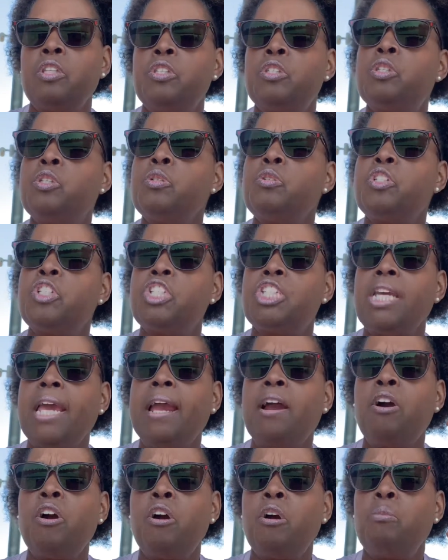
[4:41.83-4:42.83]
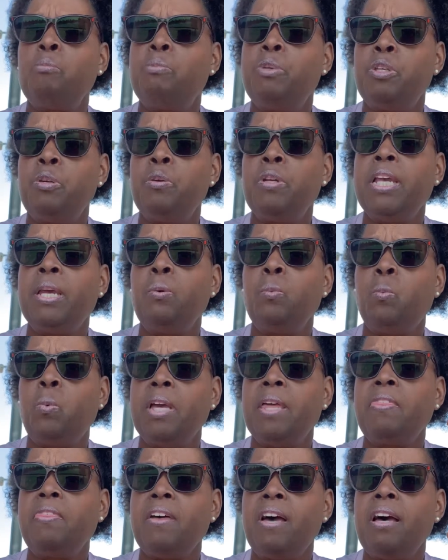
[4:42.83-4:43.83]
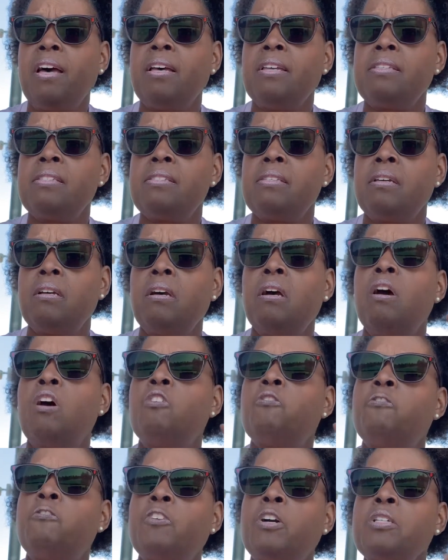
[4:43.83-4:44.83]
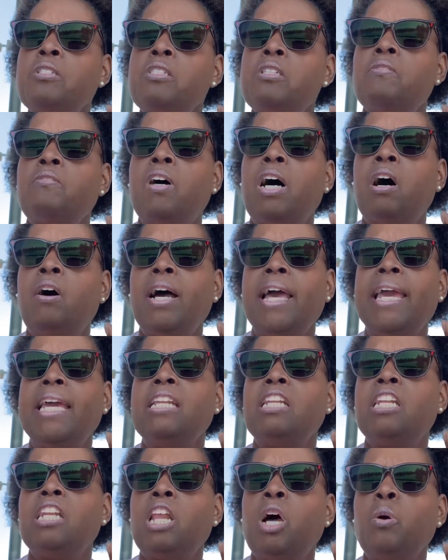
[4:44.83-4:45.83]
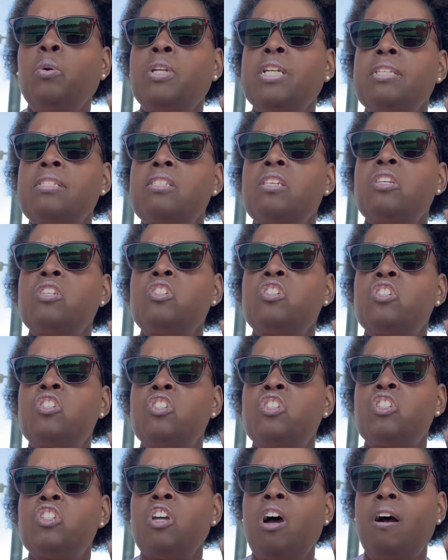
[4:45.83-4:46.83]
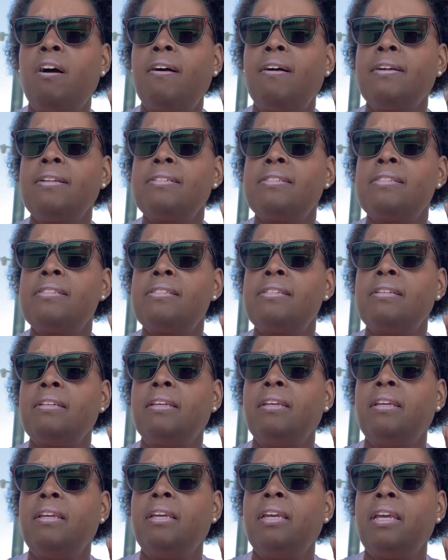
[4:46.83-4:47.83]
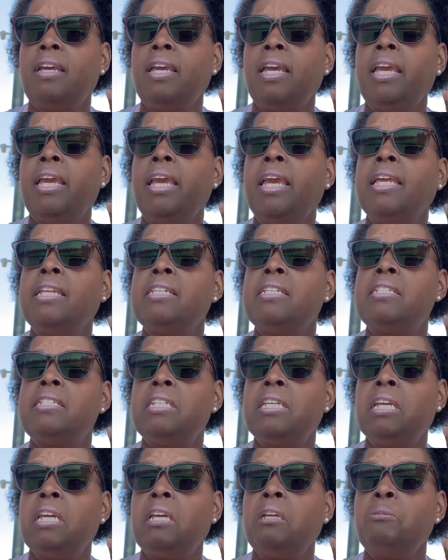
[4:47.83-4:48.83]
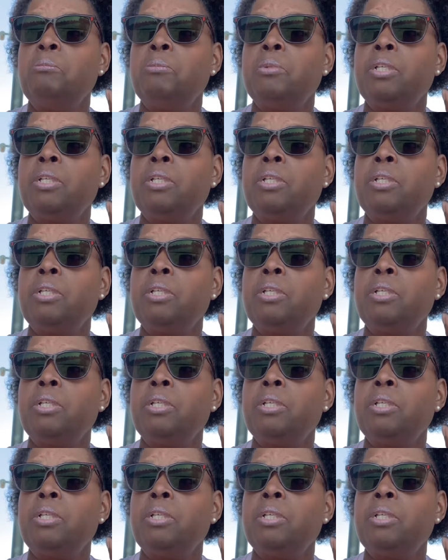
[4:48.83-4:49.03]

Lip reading: to share her beauty with us, first of all, a lotus starts in deep,